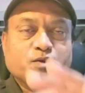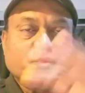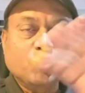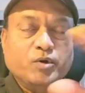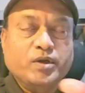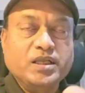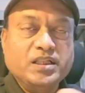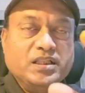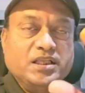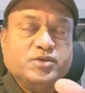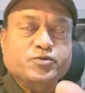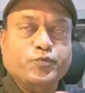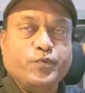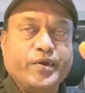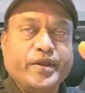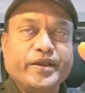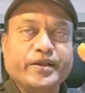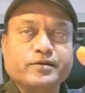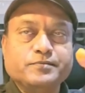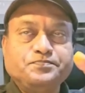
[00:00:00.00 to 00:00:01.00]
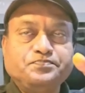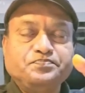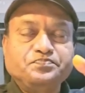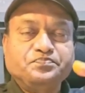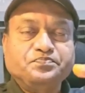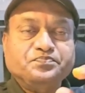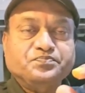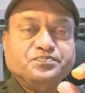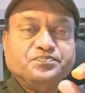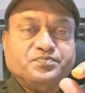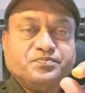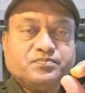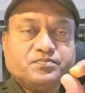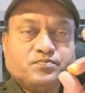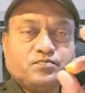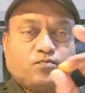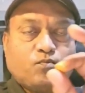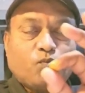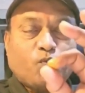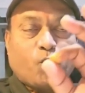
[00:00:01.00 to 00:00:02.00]
So, in this way,
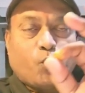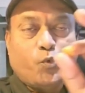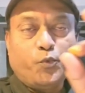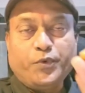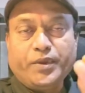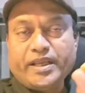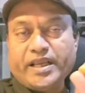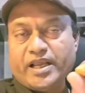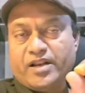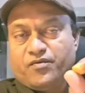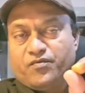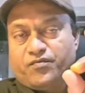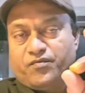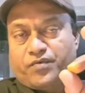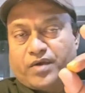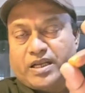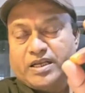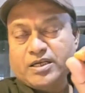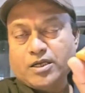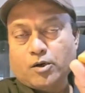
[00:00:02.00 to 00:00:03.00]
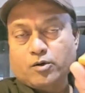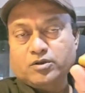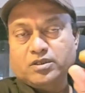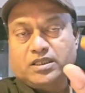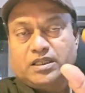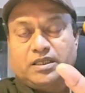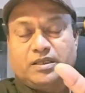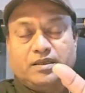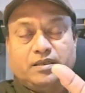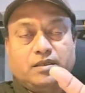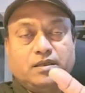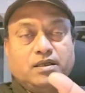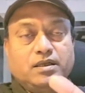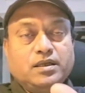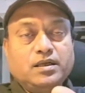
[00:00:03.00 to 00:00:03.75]
we can find out the